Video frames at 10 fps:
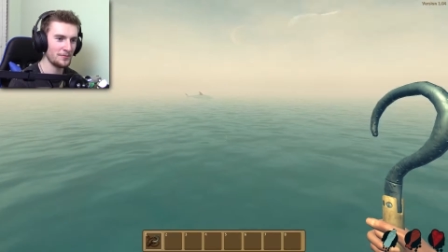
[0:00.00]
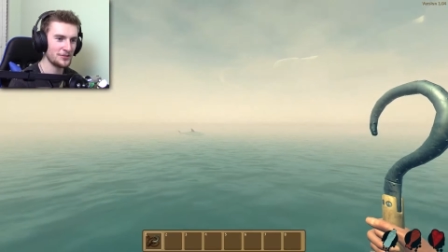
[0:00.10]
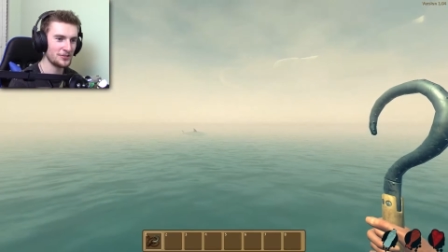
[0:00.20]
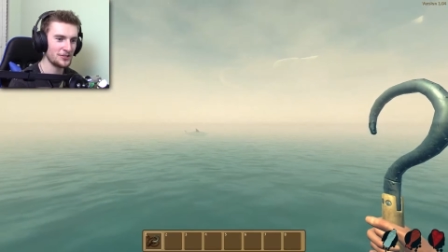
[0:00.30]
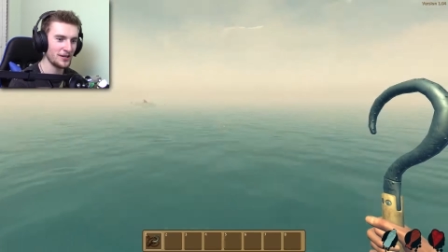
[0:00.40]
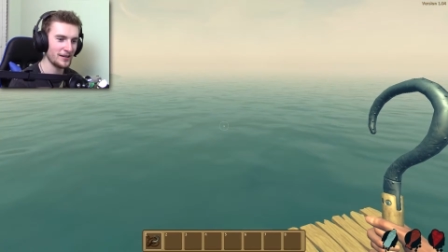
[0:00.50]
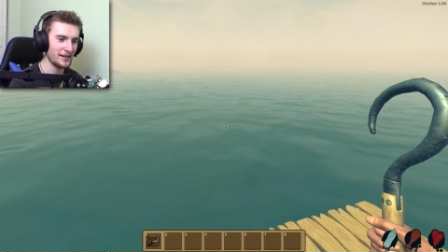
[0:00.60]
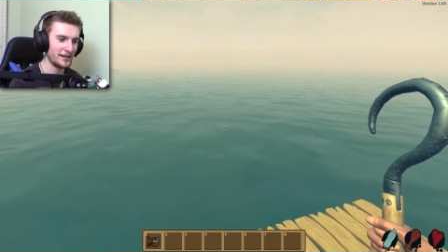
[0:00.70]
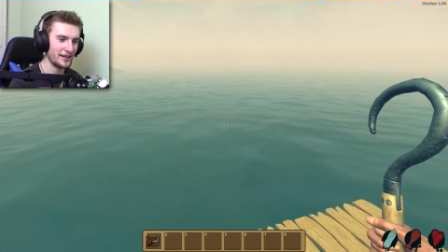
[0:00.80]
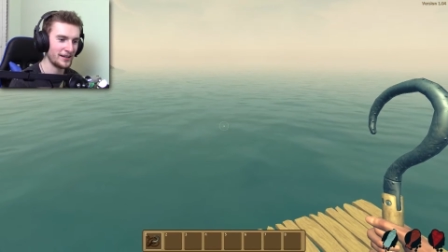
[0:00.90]
Mr.
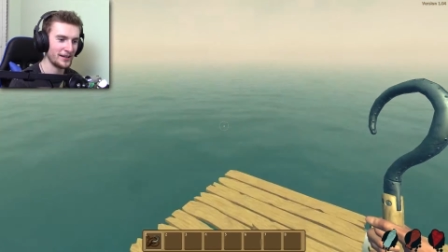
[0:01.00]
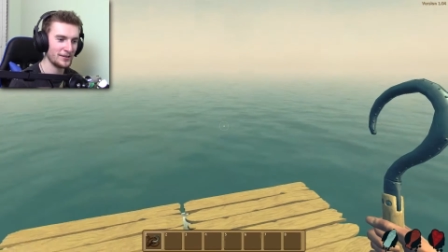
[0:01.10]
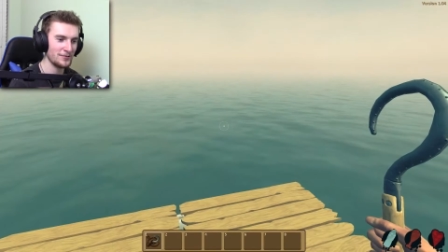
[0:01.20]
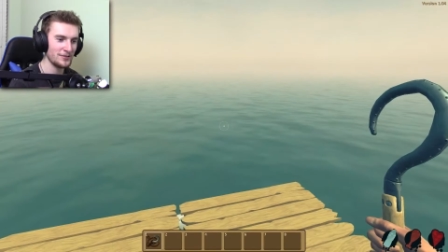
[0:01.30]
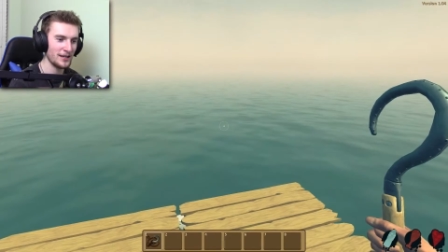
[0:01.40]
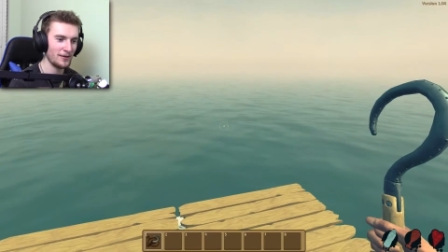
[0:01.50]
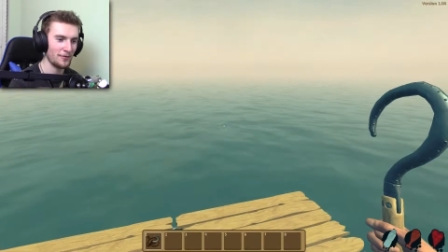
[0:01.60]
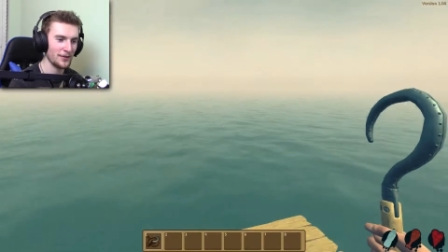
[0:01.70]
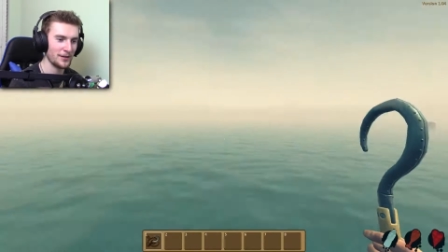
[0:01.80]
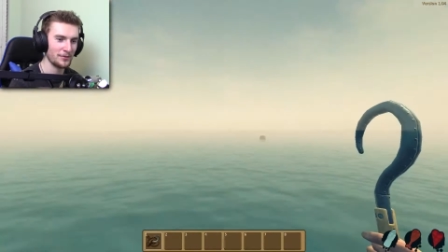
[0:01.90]
Shark. Uh, you stay
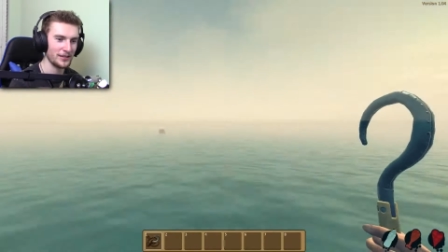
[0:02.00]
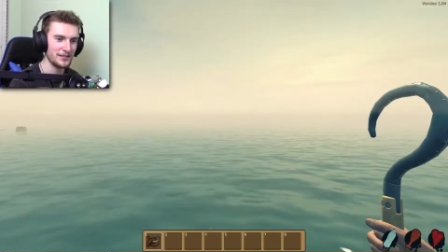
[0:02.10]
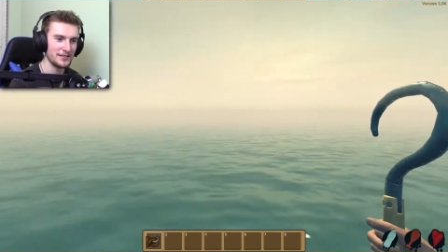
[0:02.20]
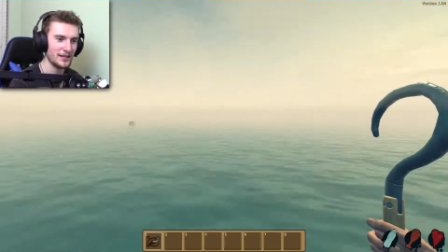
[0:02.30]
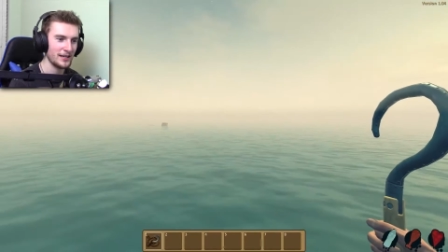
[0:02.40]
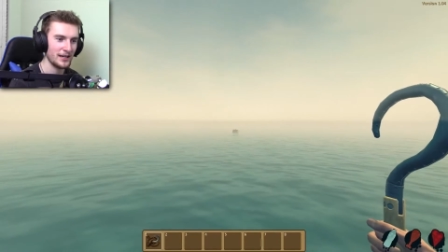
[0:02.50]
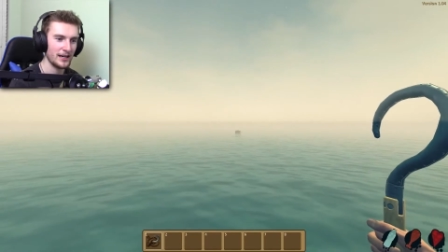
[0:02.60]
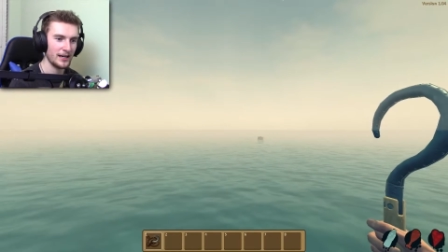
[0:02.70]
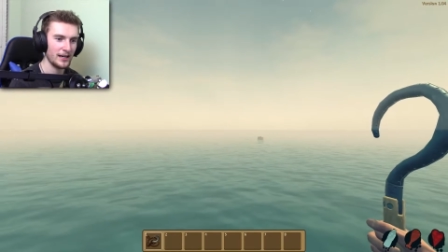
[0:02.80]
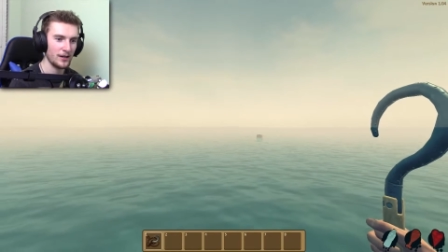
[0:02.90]
over there, please.
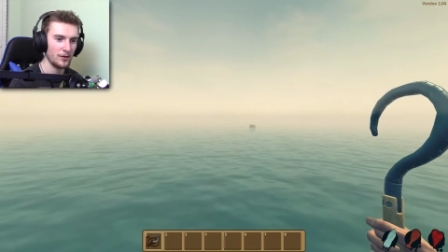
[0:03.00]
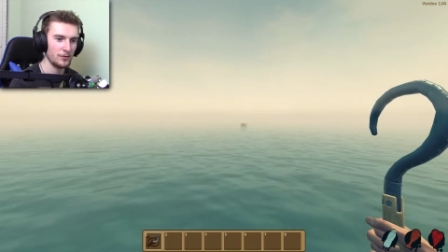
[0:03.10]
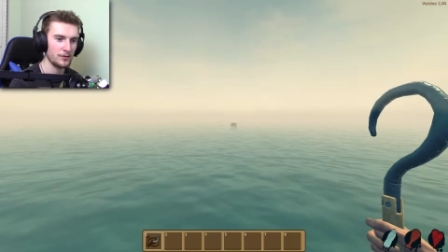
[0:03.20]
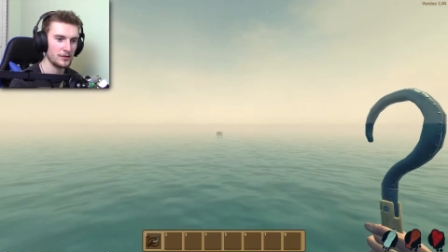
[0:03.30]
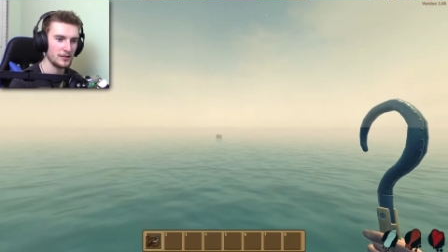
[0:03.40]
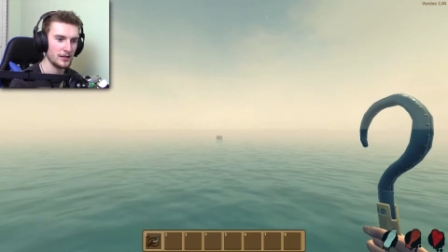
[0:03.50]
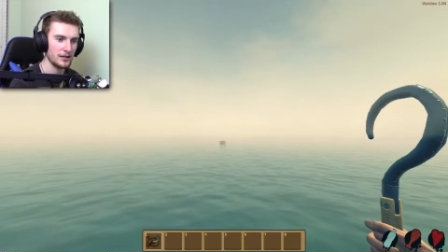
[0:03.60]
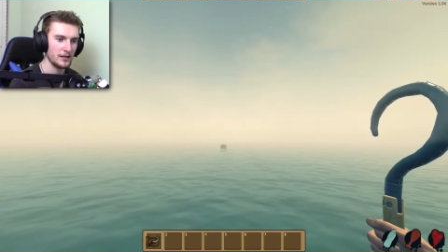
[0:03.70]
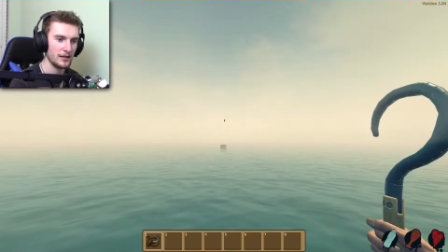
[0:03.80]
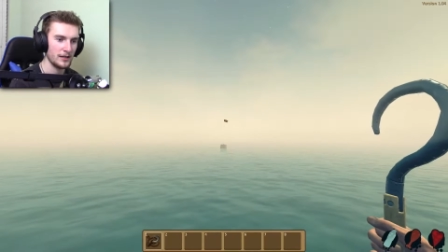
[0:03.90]
Uh, ooh, there's a...
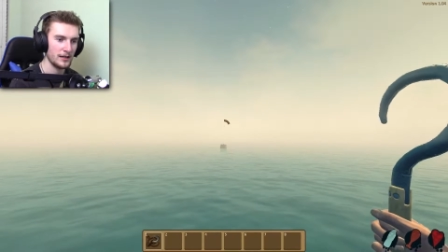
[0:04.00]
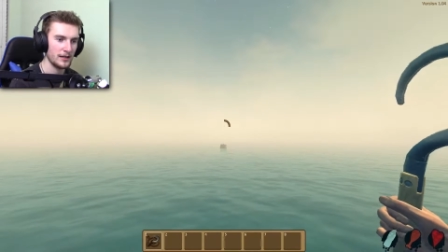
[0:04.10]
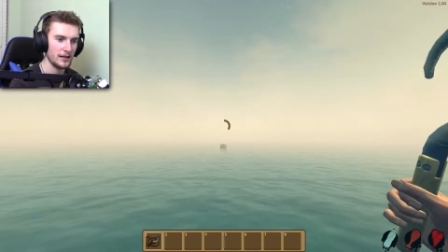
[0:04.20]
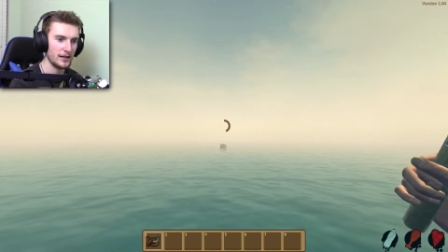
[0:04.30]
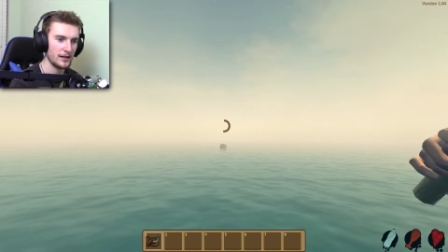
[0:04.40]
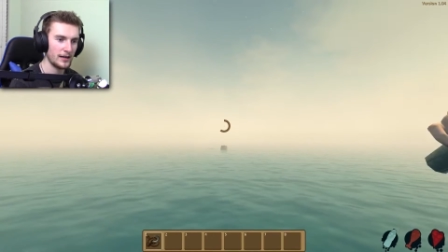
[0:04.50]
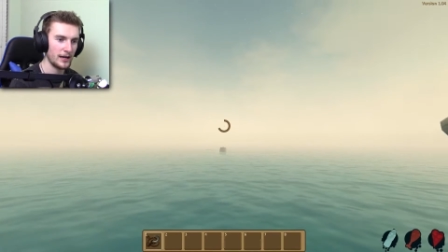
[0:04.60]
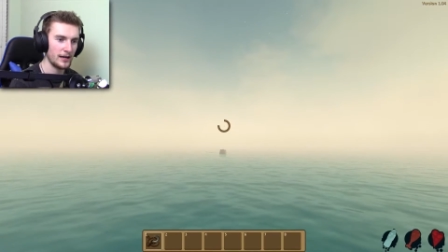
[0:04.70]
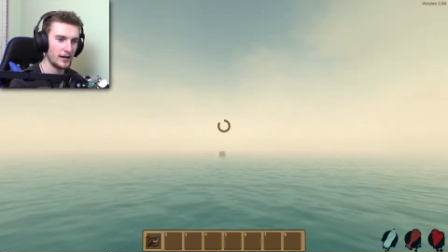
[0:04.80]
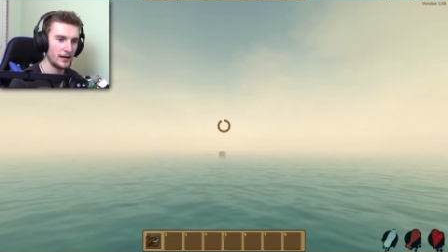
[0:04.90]

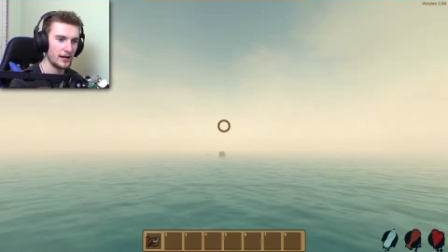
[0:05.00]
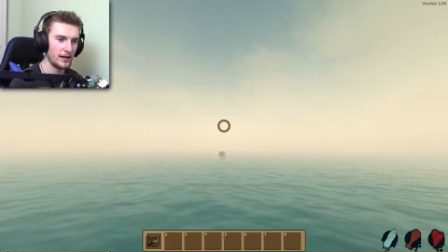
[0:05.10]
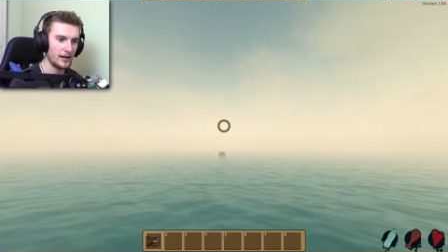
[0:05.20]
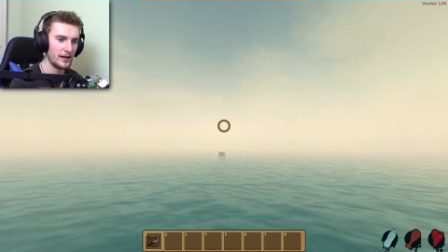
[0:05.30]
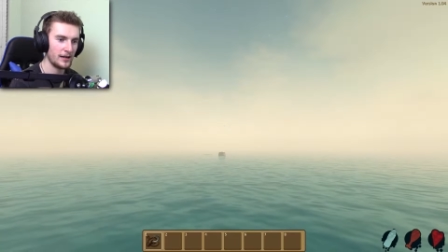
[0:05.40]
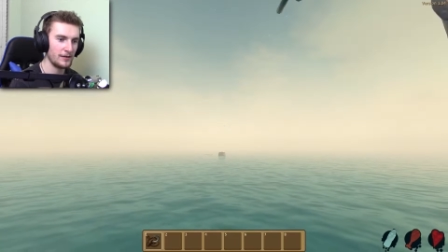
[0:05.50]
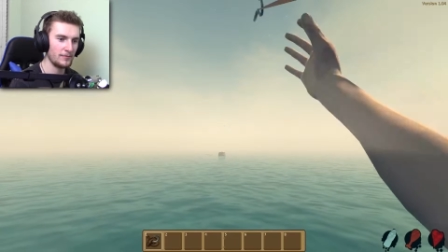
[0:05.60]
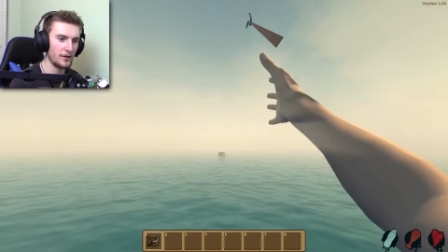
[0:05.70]
Okay, and...